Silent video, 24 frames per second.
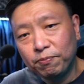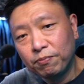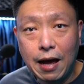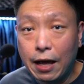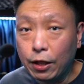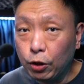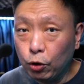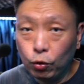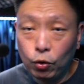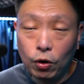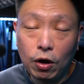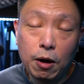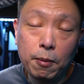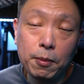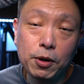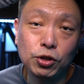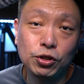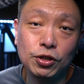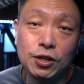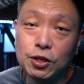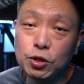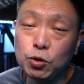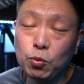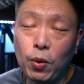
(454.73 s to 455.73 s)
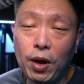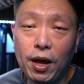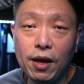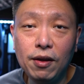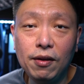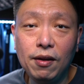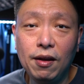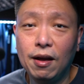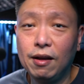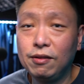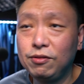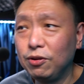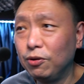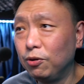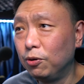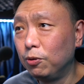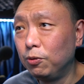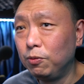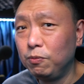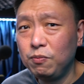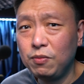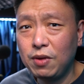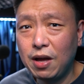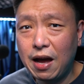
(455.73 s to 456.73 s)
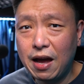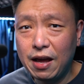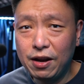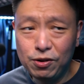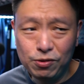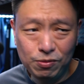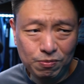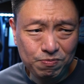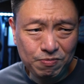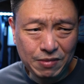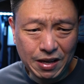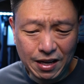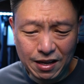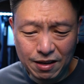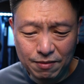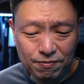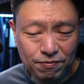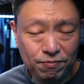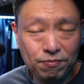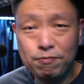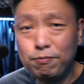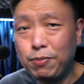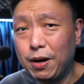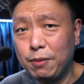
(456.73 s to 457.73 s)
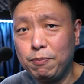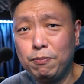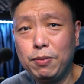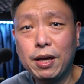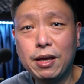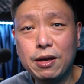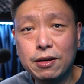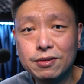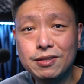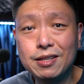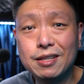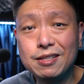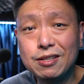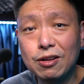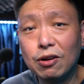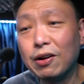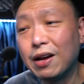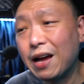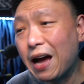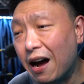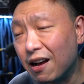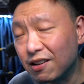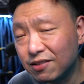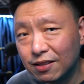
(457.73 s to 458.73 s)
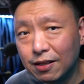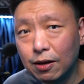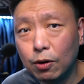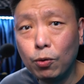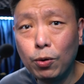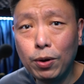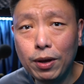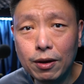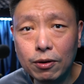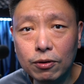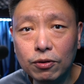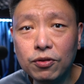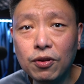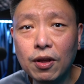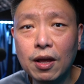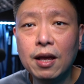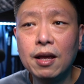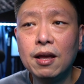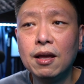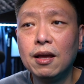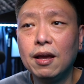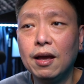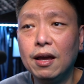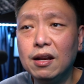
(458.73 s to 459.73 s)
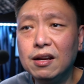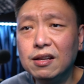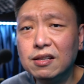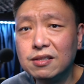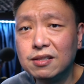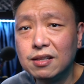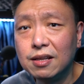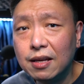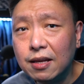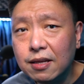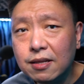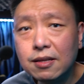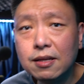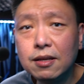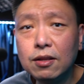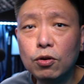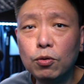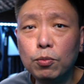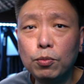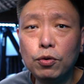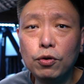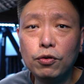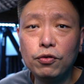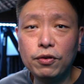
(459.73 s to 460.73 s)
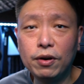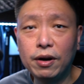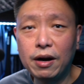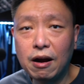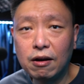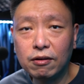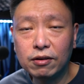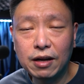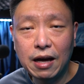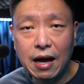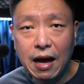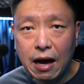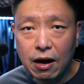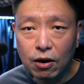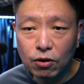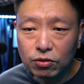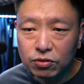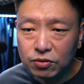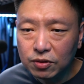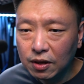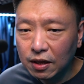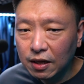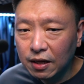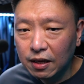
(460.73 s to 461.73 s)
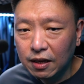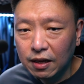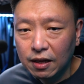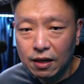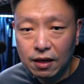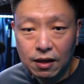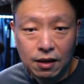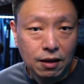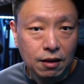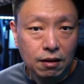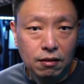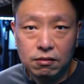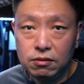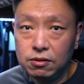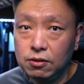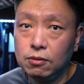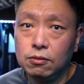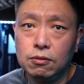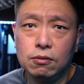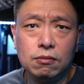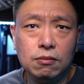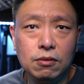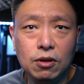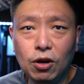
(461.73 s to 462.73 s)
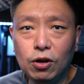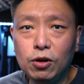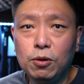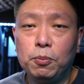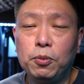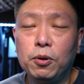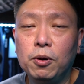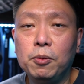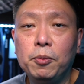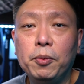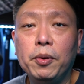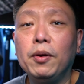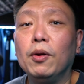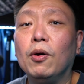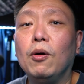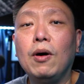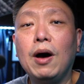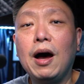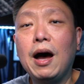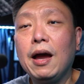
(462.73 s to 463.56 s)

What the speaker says: I don't know how much this weighs, so but because it's on castor wheels, it is easy to move around the house. So not a problem at all.